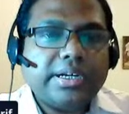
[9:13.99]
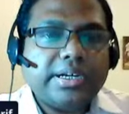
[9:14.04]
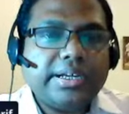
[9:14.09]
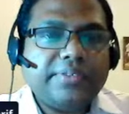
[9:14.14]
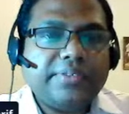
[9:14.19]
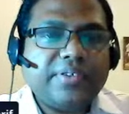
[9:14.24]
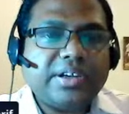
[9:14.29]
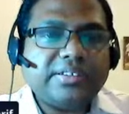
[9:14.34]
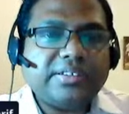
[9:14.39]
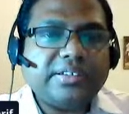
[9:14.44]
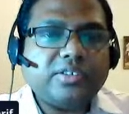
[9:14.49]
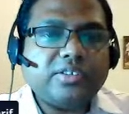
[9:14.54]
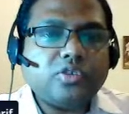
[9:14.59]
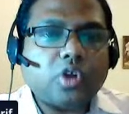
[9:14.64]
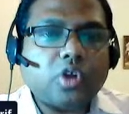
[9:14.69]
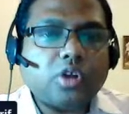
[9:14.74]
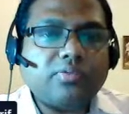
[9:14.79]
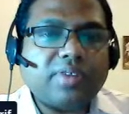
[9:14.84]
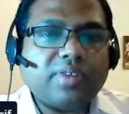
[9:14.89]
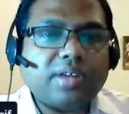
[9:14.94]
Difference is
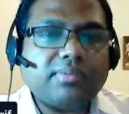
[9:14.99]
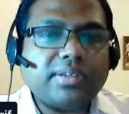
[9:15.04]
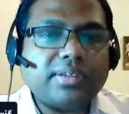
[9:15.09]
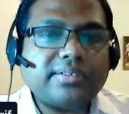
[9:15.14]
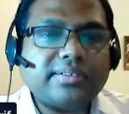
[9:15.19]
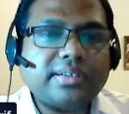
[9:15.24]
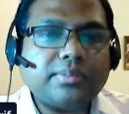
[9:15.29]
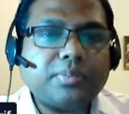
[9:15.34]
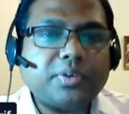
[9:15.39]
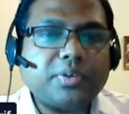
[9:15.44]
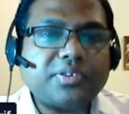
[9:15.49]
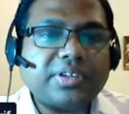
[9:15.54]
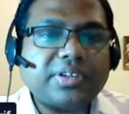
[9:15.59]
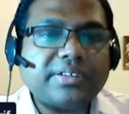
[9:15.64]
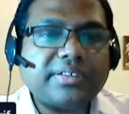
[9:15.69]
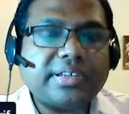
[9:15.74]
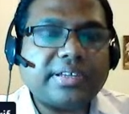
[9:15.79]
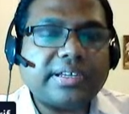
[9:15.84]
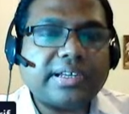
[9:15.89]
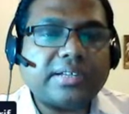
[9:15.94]
non-verbal symbols
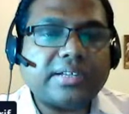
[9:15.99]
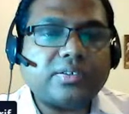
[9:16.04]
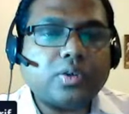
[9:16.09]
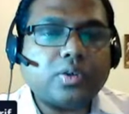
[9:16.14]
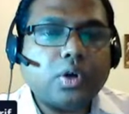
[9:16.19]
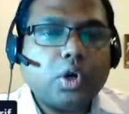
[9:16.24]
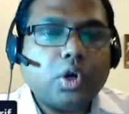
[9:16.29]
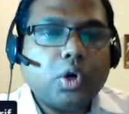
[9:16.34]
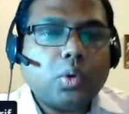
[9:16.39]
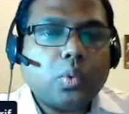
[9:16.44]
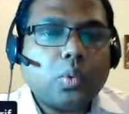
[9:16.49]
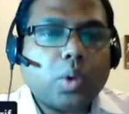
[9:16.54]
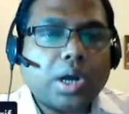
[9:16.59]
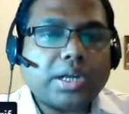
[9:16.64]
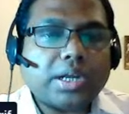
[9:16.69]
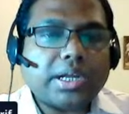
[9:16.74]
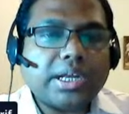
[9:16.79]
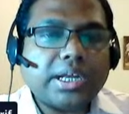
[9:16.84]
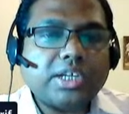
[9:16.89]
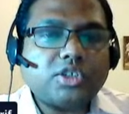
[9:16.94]
and signals.
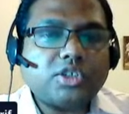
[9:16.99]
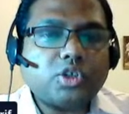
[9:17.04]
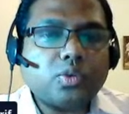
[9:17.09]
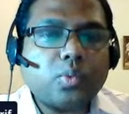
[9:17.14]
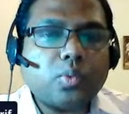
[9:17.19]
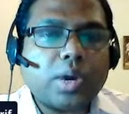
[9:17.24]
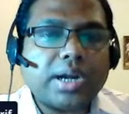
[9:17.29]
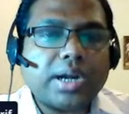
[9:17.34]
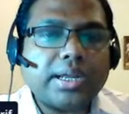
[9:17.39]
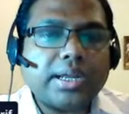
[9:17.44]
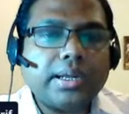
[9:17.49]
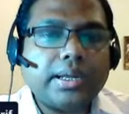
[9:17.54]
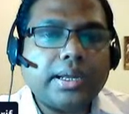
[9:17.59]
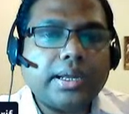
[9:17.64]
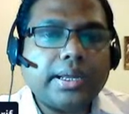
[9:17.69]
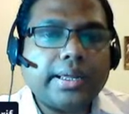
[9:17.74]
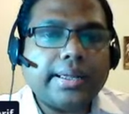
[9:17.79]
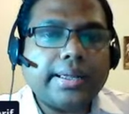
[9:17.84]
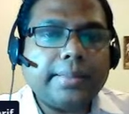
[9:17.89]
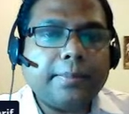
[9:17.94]
Word connection, word
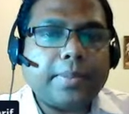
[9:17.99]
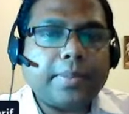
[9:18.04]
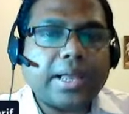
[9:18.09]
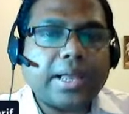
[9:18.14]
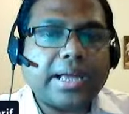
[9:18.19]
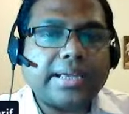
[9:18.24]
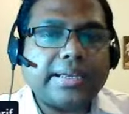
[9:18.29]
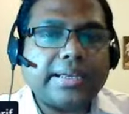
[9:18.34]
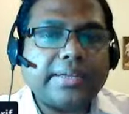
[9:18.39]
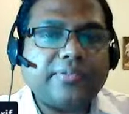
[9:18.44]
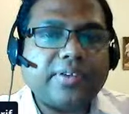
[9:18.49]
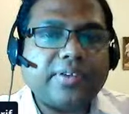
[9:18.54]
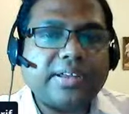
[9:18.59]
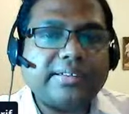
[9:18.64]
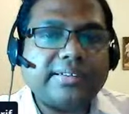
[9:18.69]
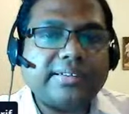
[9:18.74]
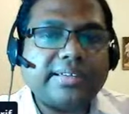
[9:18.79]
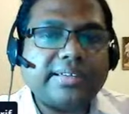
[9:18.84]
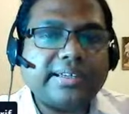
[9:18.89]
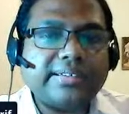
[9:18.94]
imply
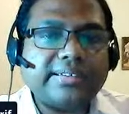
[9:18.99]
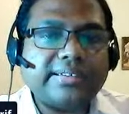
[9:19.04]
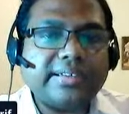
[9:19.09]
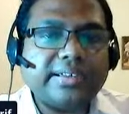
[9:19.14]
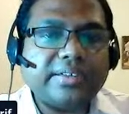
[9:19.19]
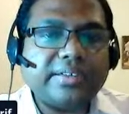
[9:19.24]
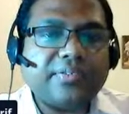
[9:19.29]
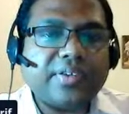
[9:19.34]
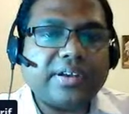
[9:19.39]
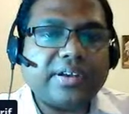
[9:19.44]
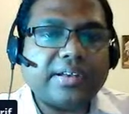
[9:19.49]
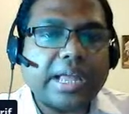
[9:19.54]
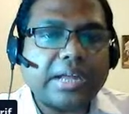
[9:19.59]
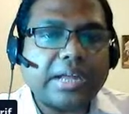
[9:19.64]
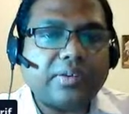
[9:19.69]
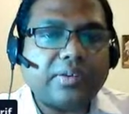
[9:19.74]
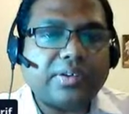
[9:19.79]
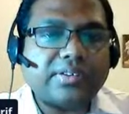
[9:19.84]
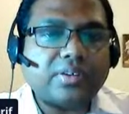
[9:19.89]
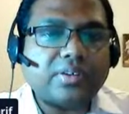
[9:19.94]
different things in different
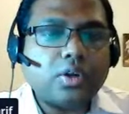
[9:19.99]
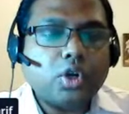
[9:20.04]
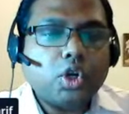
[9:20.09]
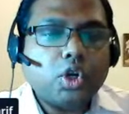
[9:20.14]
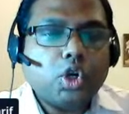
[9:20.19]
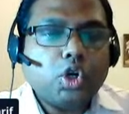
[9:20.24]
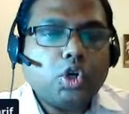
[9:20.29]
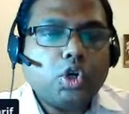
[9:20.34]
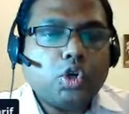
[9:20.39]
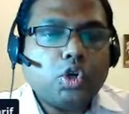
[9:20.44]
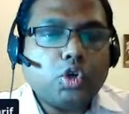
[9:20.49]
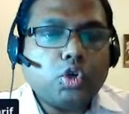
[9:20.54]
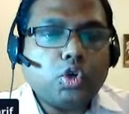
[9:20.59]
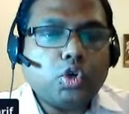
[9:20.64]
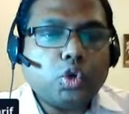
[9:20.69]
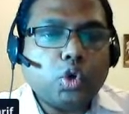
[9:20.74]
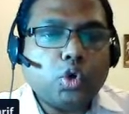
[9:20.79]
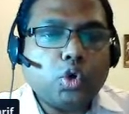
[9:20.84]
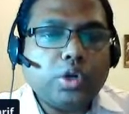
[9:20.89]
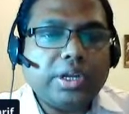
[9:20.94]
languages.
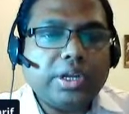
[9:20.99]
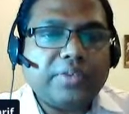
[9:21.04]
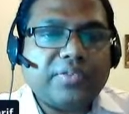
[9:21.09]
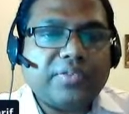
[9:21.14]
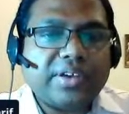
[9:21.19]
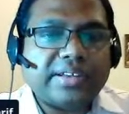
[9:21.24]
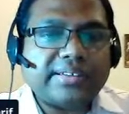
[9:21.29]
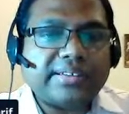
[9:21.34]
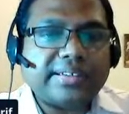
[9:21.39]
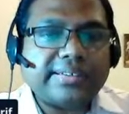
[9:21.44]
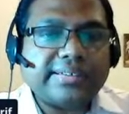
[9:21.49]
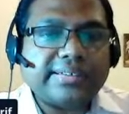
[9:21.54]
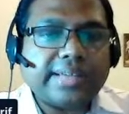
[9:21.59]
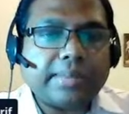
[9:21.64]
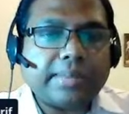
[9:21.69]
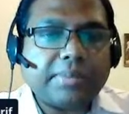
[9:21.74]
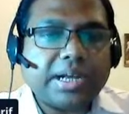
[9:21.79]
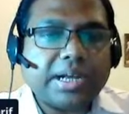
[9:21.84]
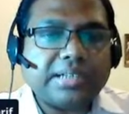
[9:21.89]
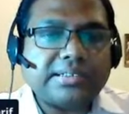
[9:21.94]
Tone difference. In
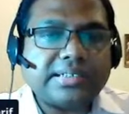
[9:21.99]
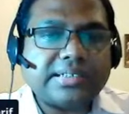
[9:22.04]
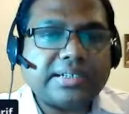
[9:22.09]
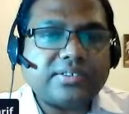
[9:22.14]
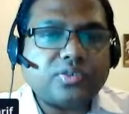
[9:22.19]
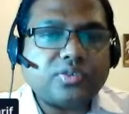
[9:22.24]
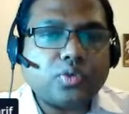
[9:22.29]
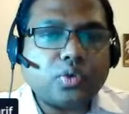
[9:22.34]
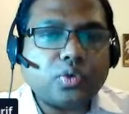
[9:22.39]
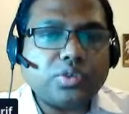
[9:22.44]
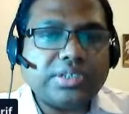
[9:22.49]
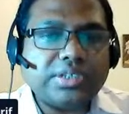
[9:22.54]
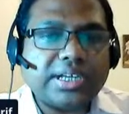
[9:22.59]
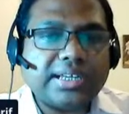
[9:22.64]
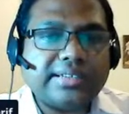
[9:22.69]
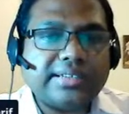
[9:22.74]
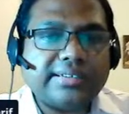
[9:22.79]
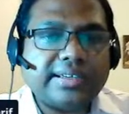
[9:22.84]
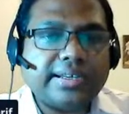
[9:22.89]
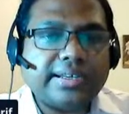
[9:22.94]
some cultures, tone
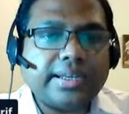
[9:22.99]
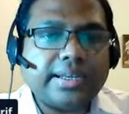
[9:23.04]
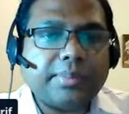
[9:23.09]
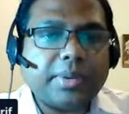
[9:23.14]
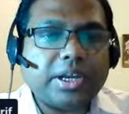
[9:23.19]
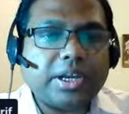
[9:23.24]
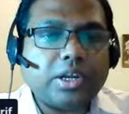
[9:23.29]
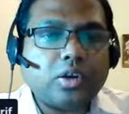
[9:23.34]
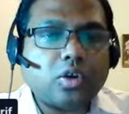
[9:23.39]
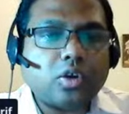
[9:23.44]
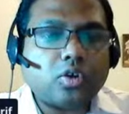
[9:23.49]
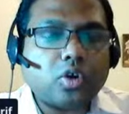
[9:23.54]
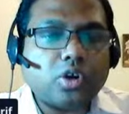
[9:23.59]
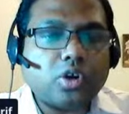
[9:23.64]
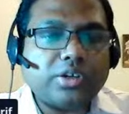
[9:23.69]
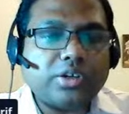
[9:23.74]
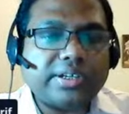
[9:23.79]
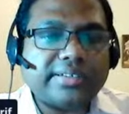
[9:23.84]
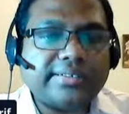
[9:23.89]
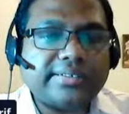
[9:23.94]
challenges depending on
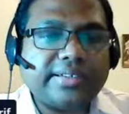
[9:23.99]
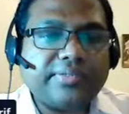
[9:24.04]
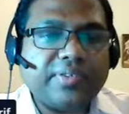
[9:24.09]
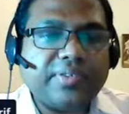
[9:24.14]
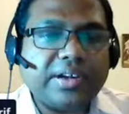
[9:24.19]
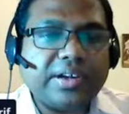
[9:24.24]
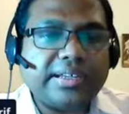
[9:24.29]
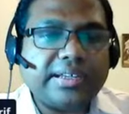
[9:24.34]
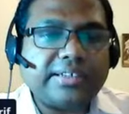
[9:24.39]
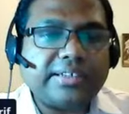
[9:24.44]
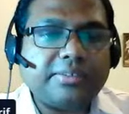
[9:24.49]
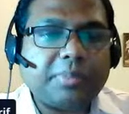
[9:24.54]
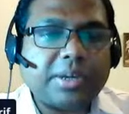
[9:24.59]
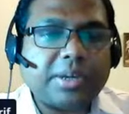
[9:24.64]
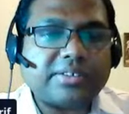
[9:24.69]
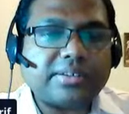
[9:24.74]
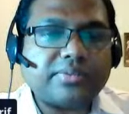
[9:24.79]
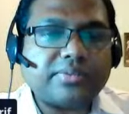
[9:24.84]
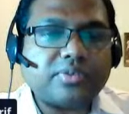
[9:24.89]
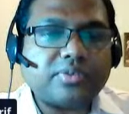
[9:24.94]
context, different in
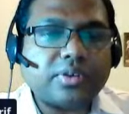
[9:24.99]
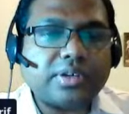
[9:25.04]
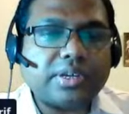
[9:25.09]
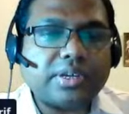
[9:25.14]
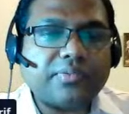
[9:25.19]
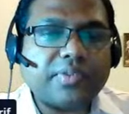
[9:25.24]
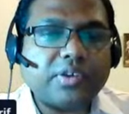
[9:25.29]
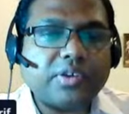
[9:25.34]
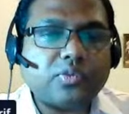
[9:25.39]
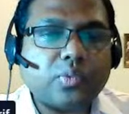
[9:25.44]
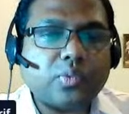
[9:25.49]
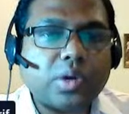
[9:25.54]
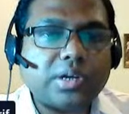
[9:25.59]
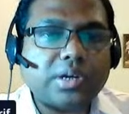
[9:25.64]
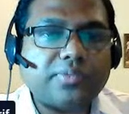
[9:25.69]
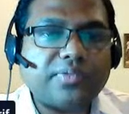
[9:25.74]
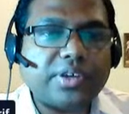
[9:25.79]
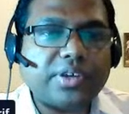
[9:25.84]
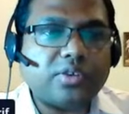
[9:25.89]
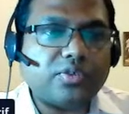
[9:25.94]
perception, different
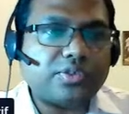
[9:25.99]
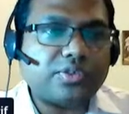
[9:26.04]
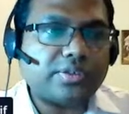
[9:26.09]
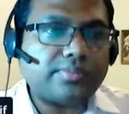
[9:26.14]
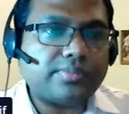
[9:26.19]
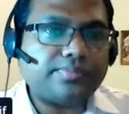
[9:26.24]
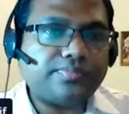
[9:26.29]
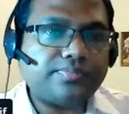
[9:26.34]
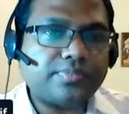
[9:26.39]
world views.